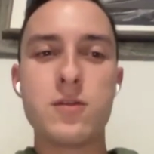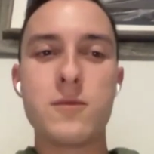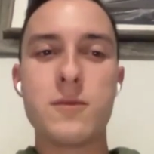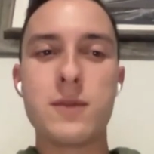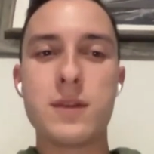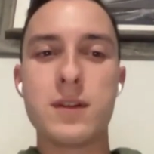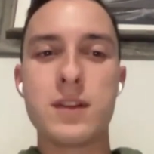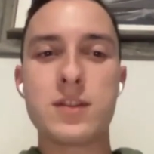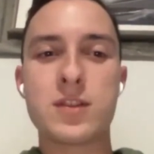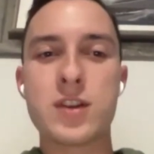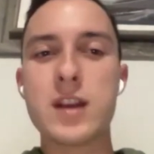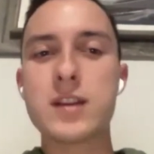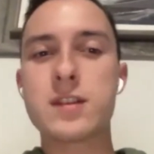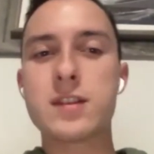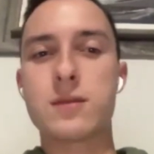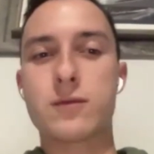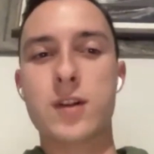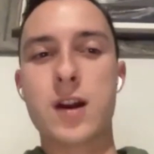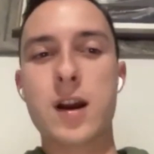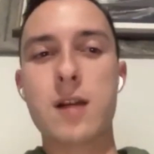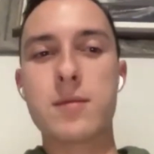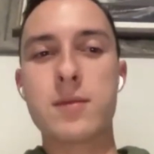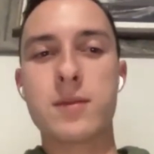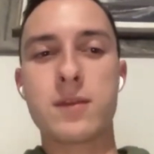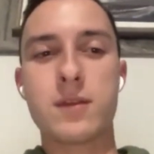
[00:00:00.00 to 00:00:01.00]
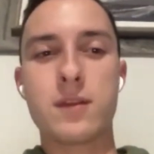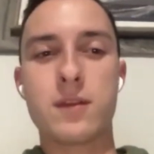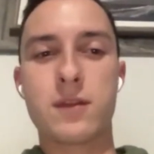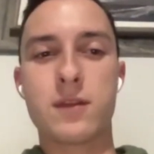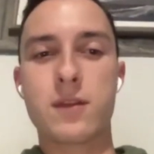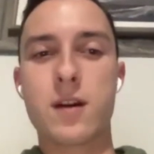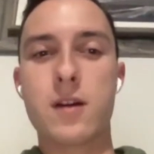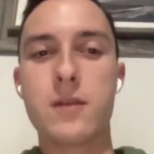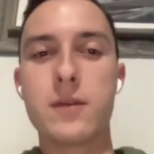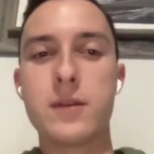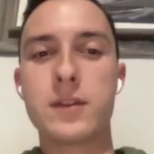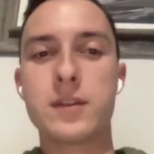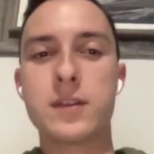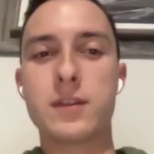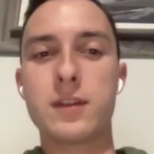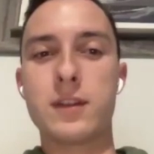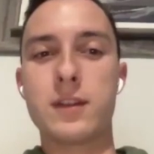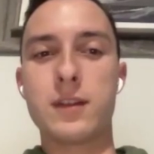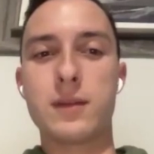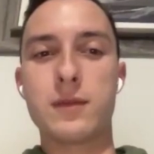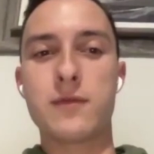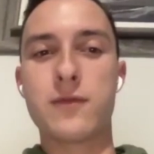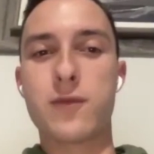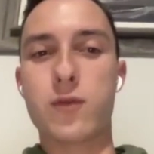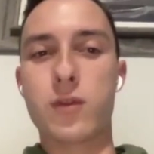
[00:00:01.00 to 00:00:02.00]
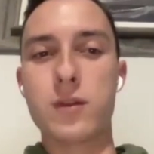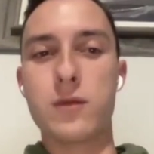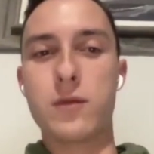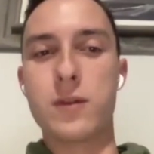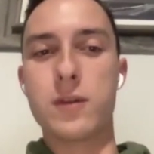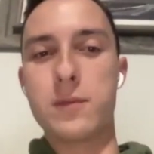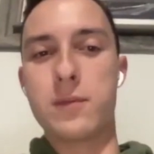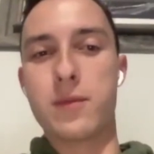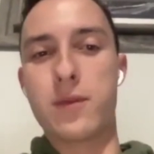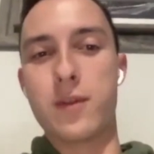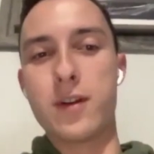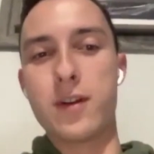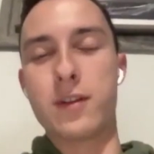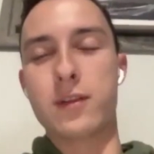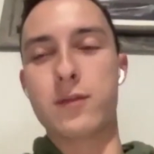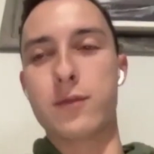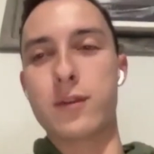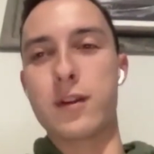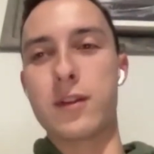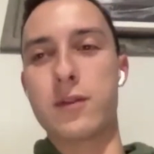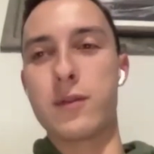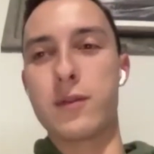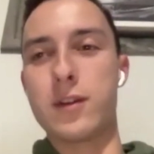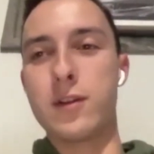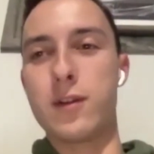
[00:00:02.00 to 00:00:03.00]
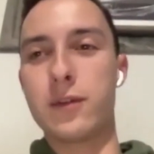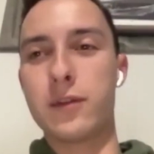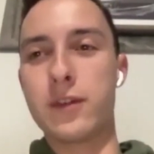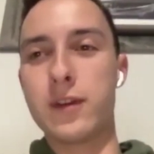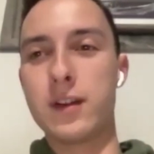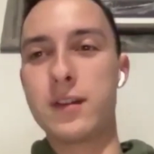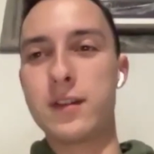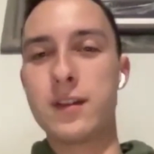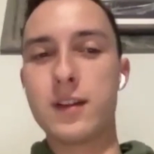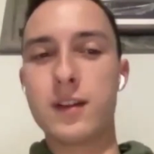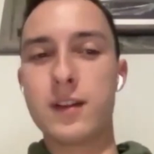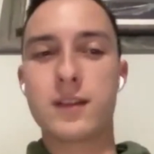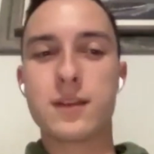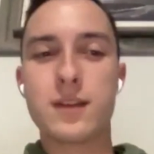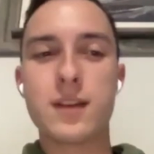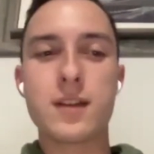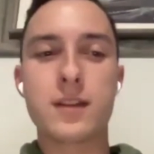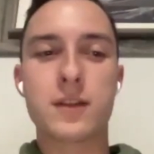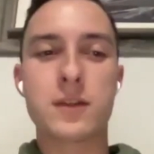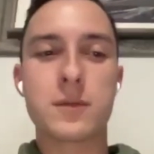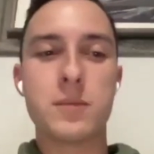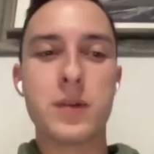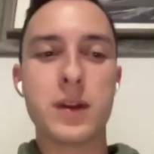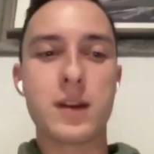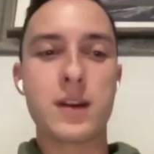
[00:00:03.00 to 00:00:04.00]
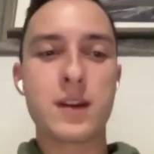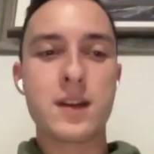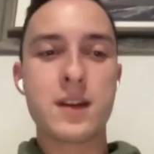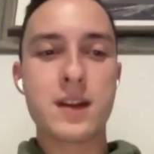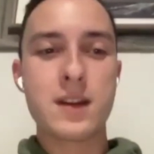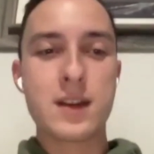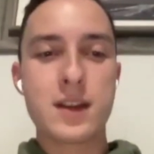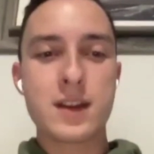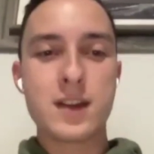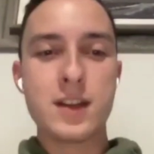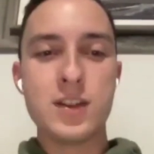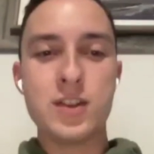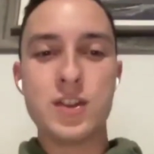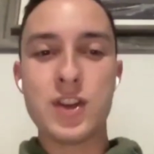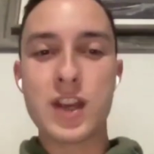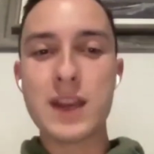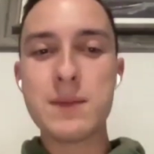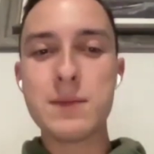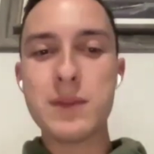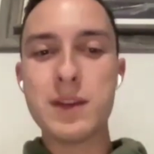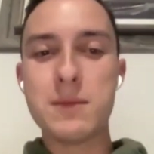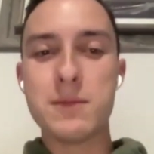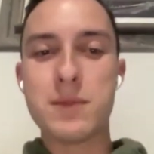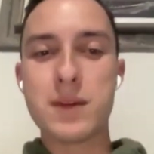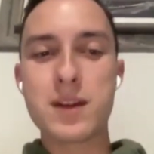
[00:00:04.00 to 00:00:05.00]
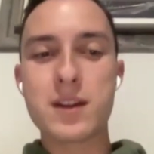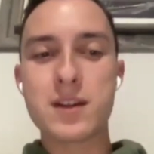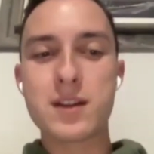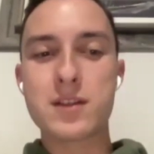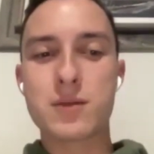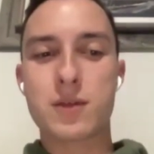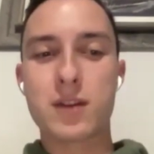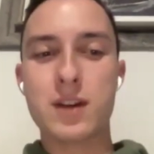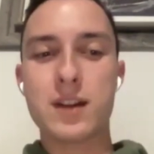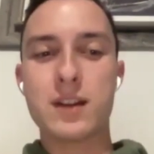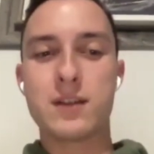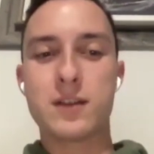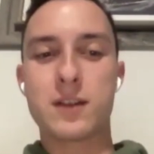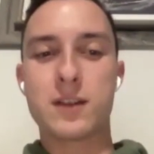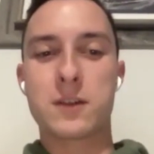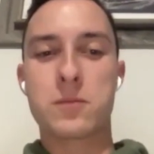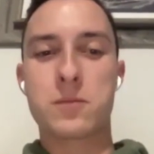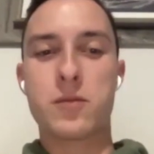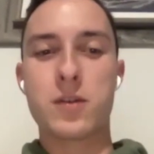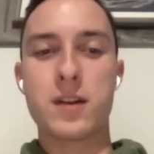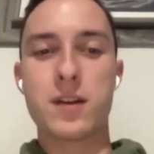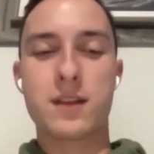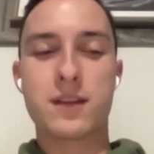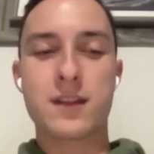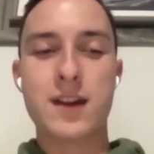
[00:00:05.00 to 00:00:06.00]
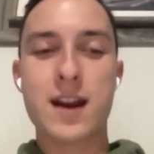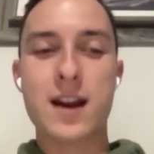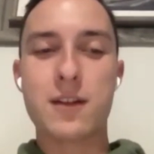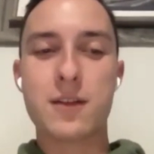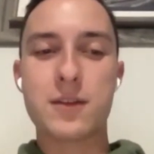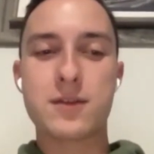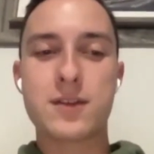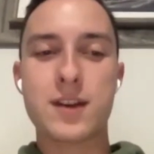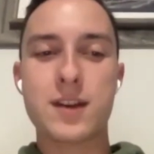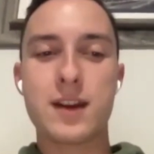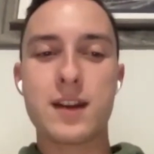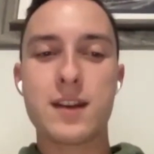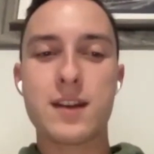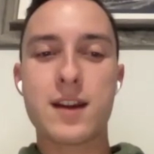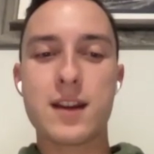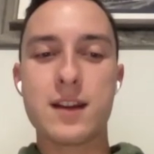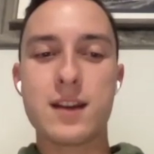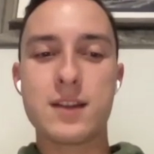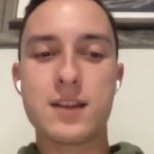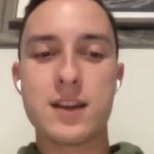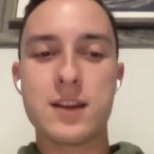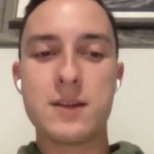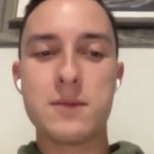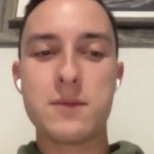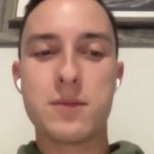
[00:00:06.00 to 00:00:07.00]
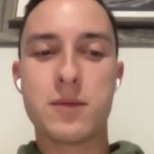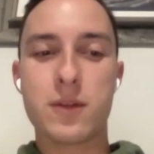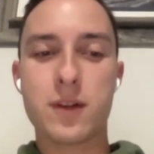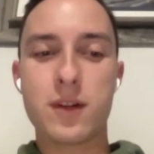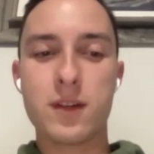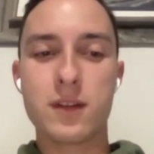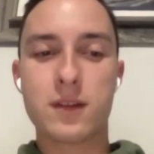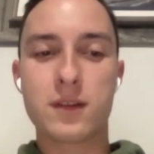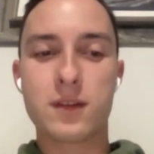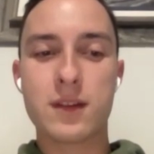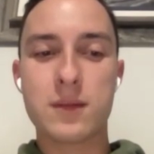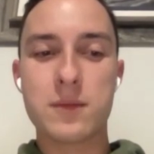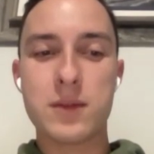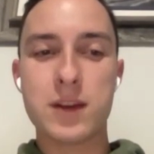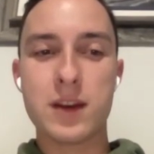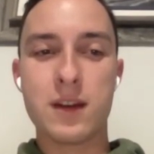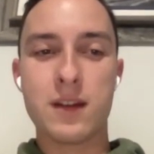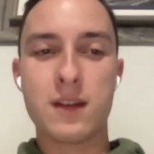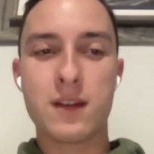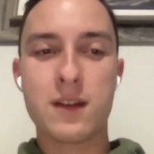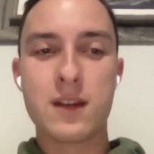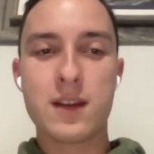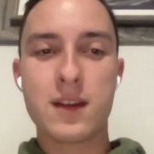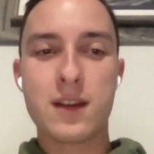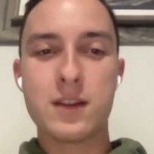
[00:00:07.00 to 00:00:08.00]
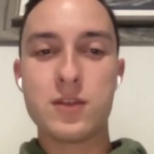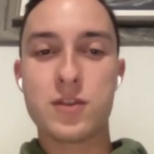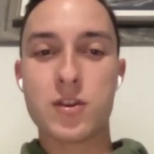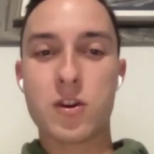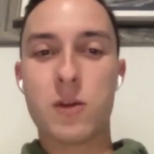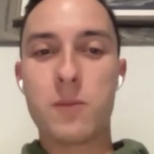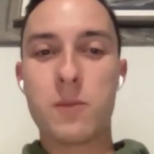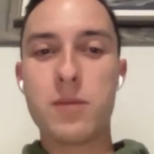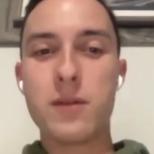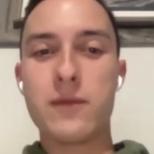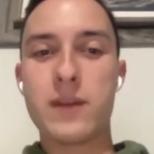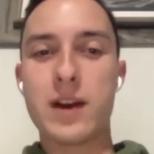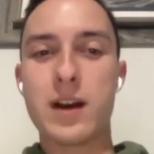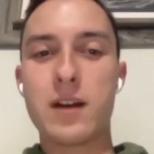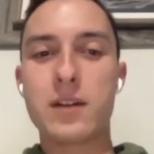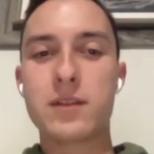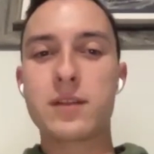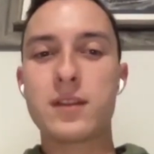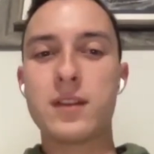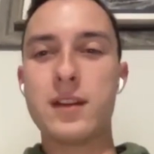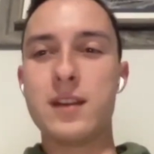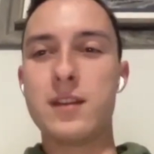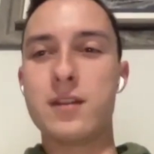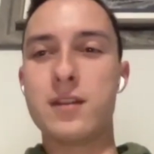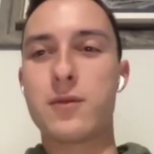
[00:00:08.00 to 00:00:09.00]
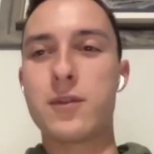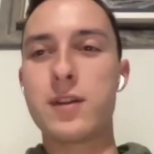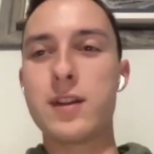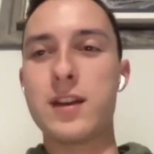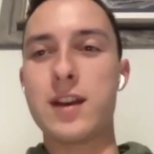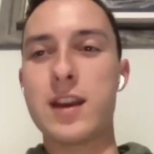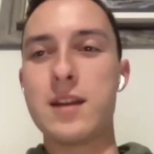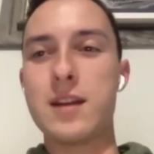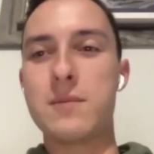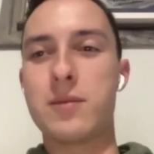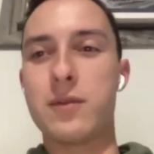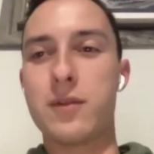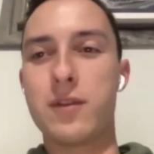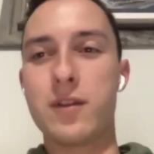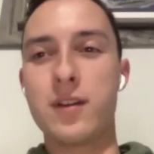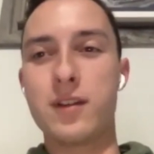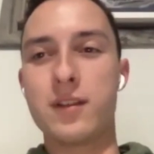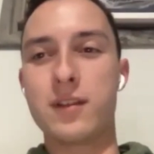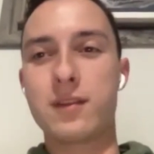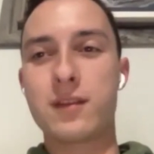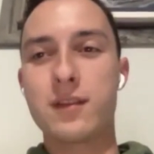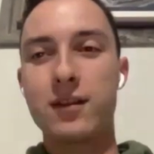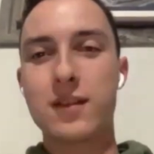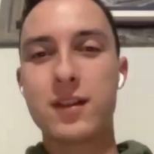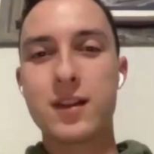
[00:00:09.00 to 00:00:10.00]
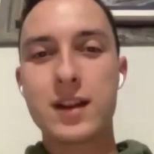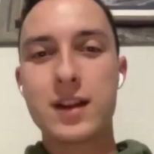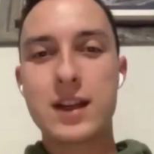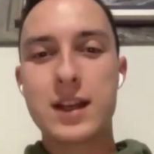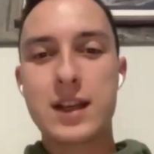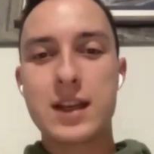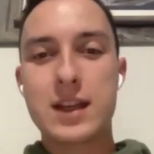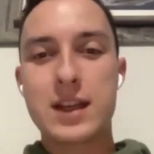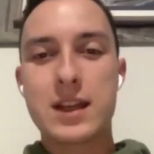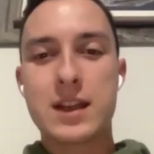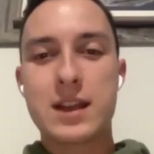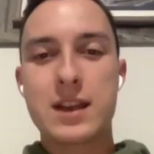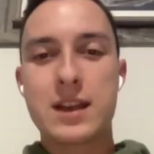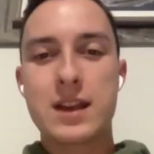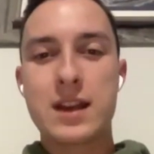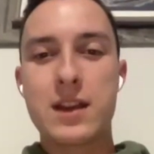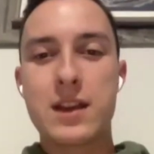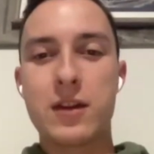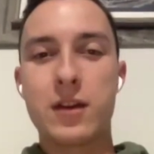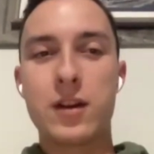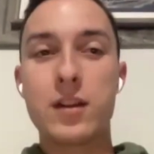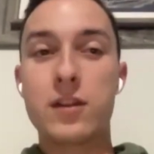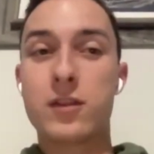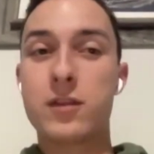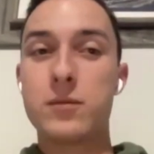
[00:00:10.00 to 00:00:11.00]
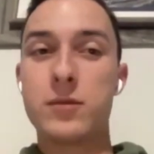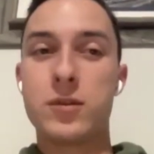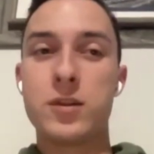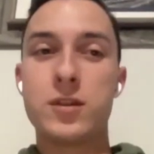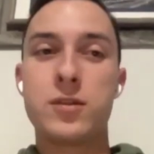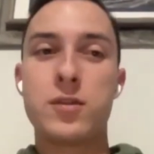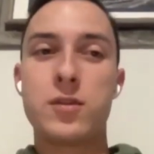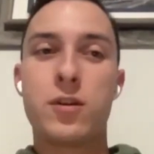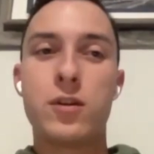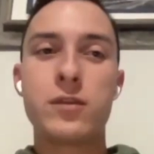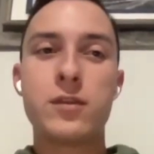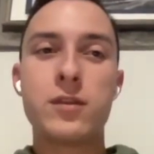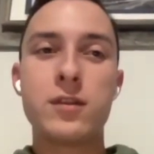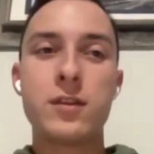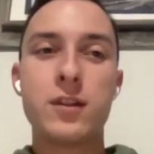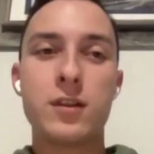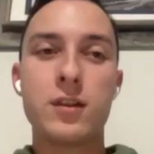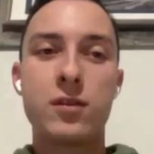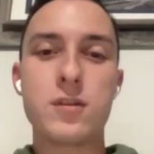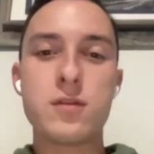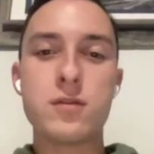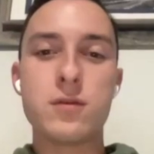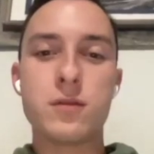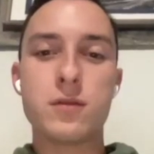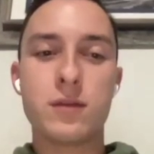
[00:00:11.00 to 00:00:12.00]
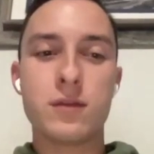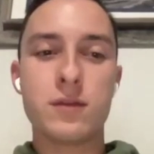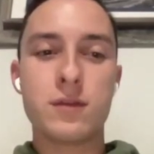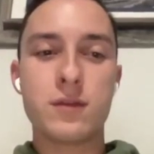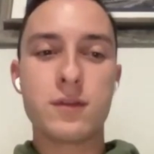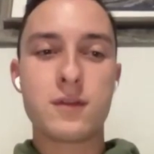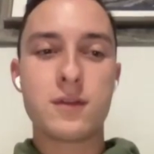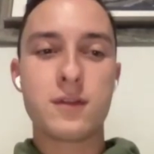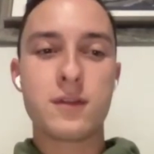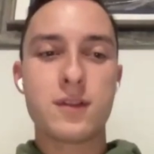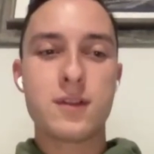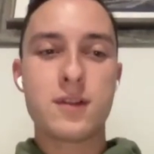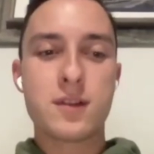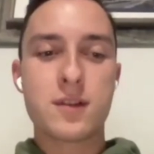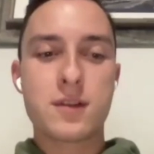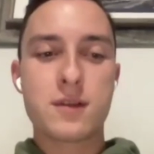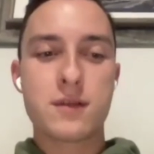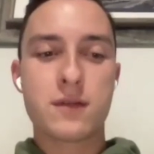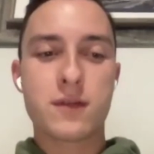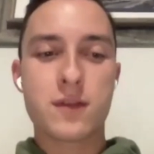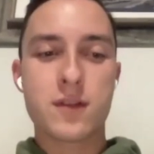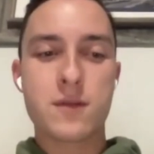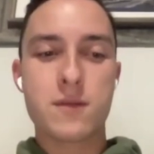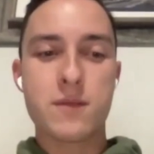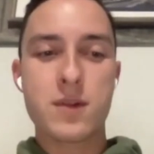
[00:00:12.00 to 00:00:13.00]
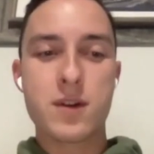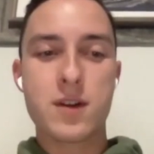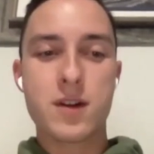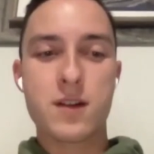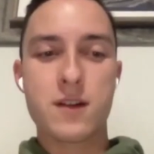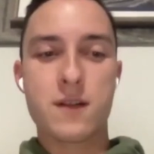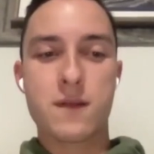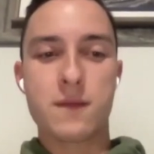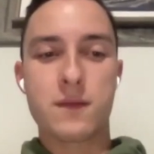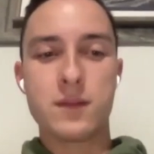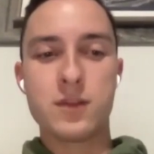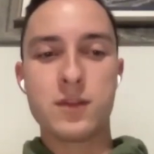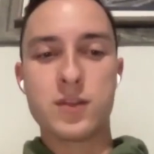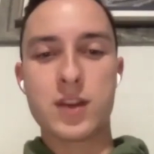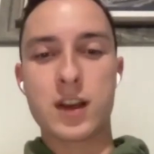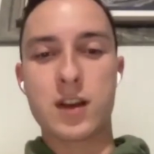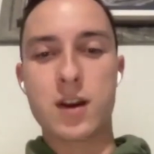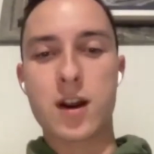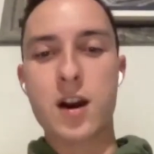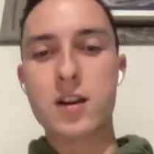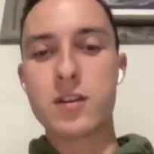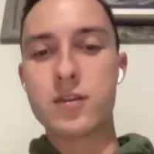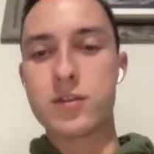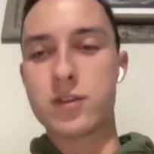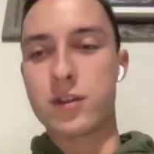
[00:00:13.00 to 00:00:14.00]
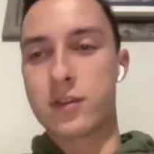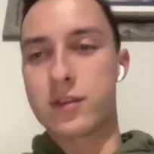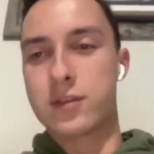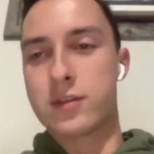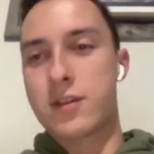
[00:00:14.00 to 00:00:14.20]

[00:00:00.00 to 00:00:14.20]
I mean, Jason Robertson's obviously 41 points, 23 goals, 18 assists, but Jamie Benn, 26 points, Tyler Sagan, 19 points. I mean, Joel Pavelski, 28 points. And they're getting some good goaltending too from Jake Ottinger.